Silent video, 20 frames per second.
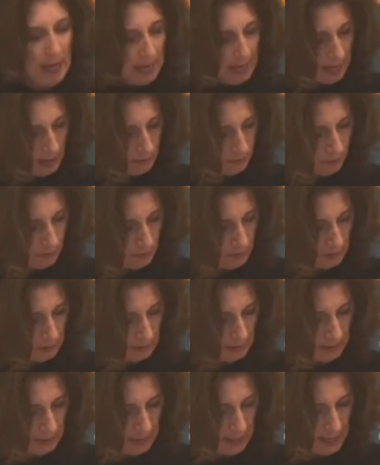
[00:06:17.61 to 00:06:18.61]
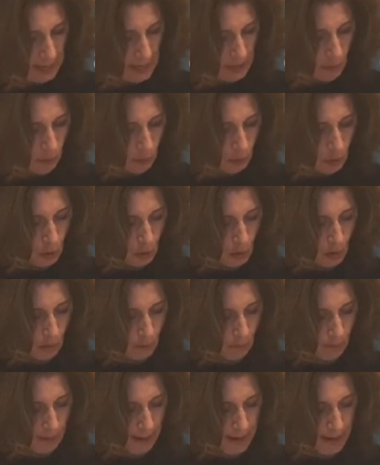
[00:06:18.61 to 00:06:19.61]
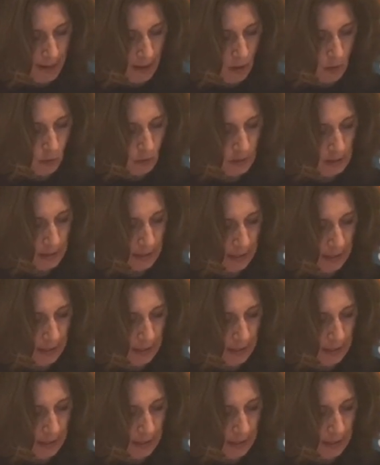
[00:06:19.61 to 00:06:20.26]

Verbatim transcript: And for the little A, we'll go around